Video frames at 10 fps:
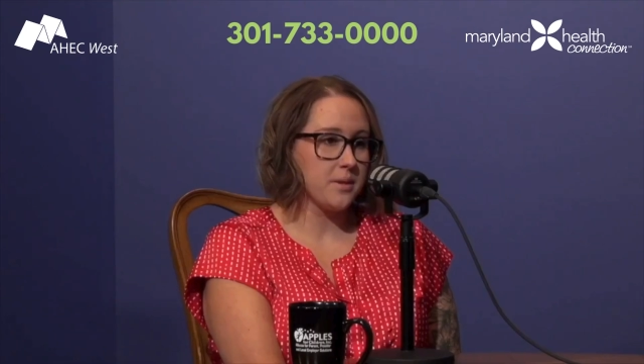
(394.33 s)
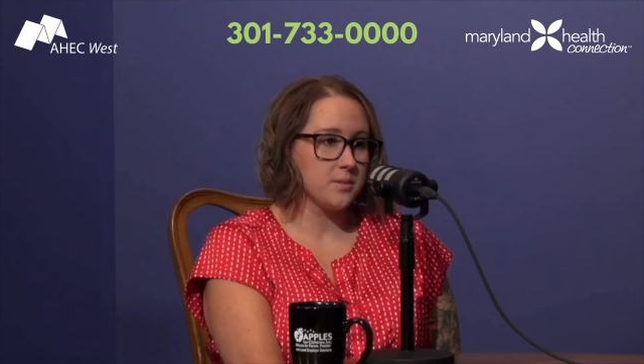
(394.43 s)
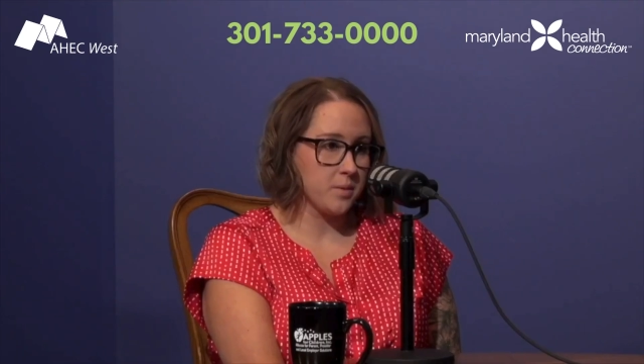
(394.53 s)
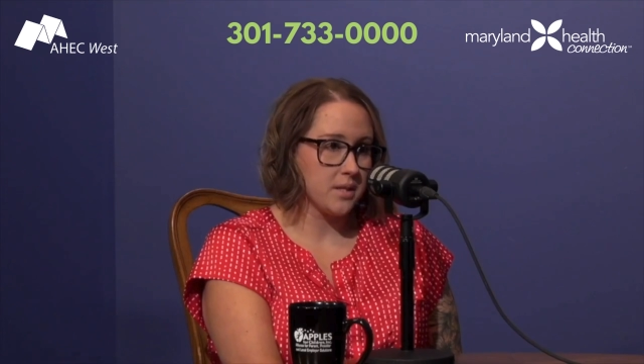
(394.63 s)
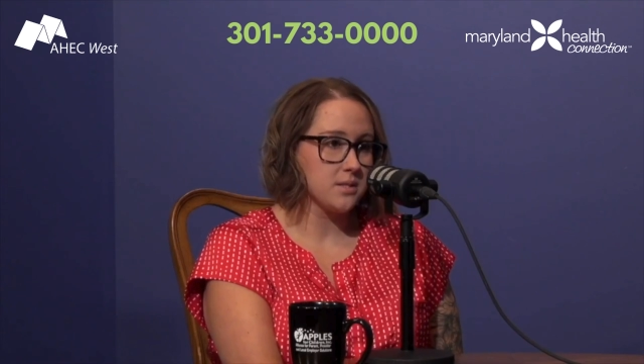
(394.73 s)

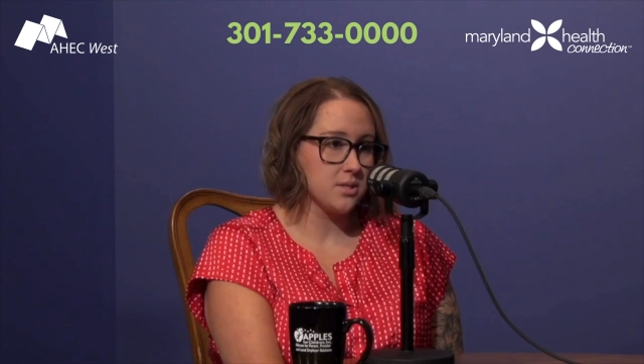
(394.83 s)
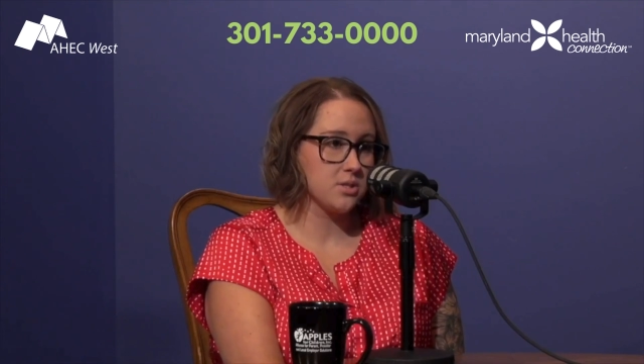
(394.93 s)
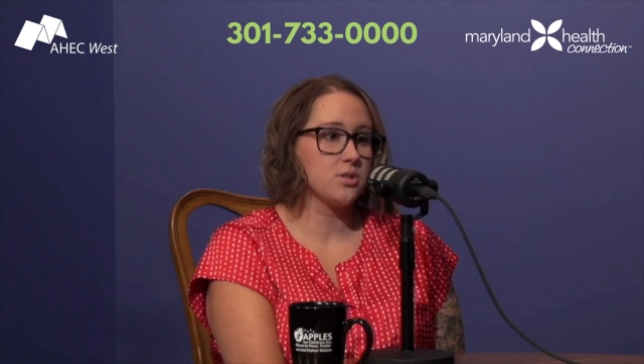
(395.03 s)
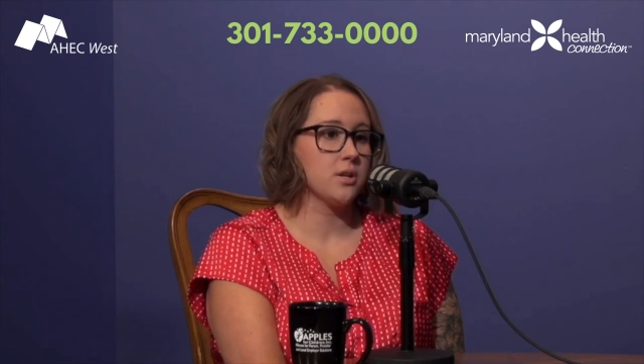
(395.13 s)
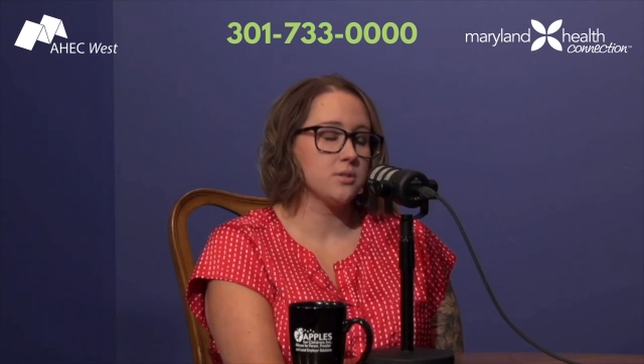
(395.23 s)
best place to
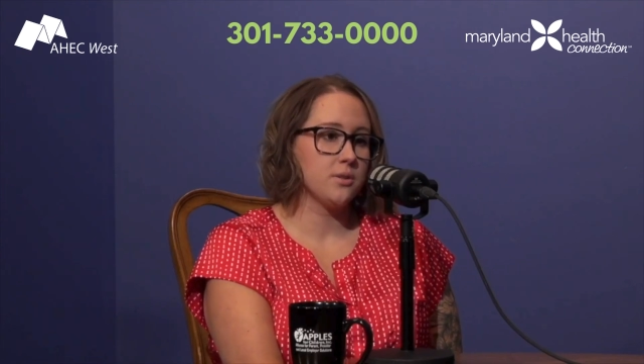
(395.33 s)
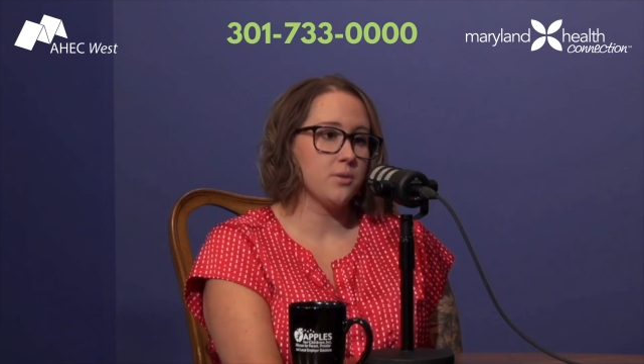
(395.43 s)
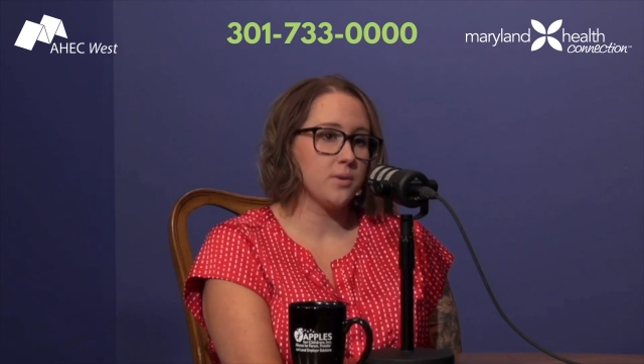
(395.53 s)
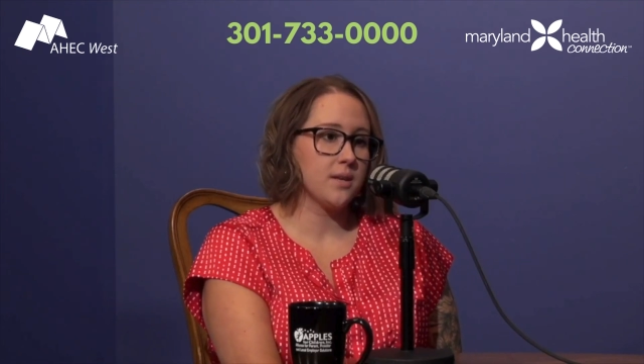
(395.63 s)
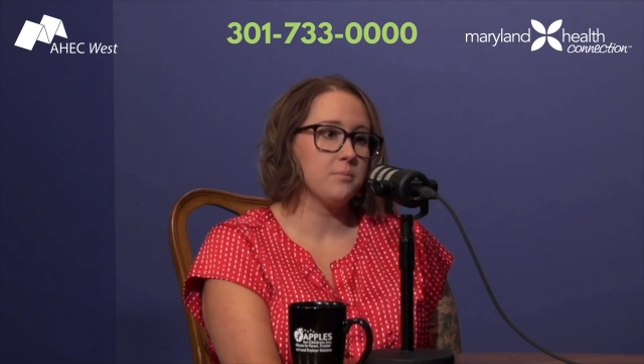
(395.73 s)
start so that
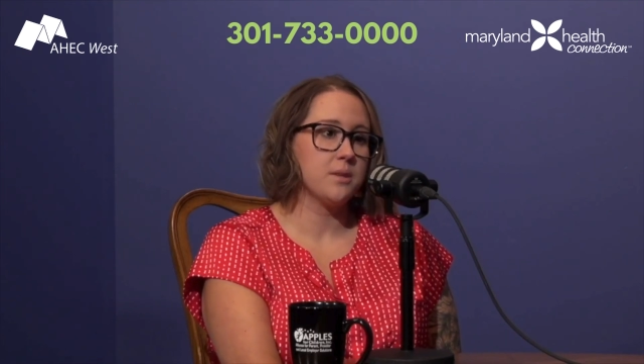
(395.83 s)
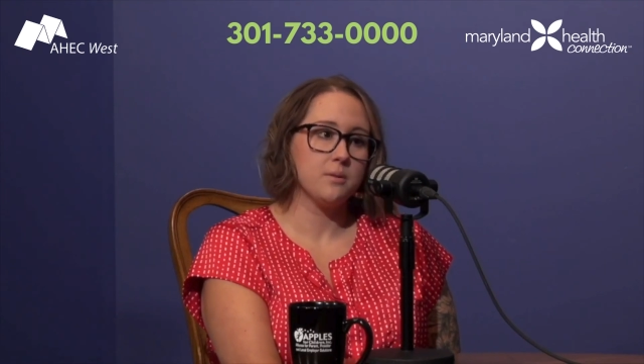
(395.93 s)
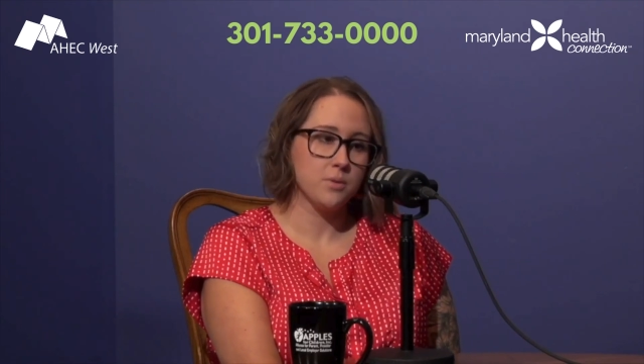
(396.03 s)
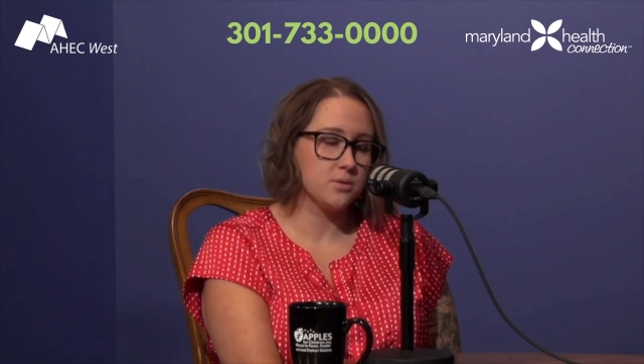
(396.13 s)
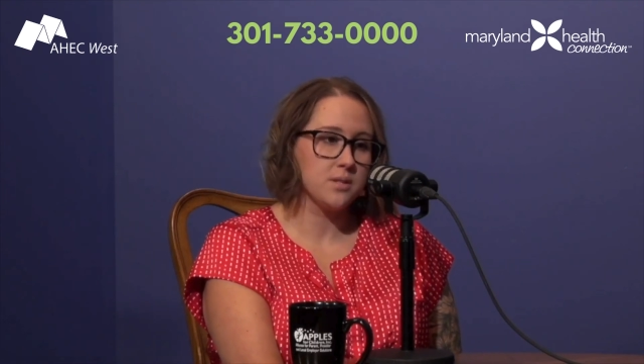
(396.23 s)
we can be the most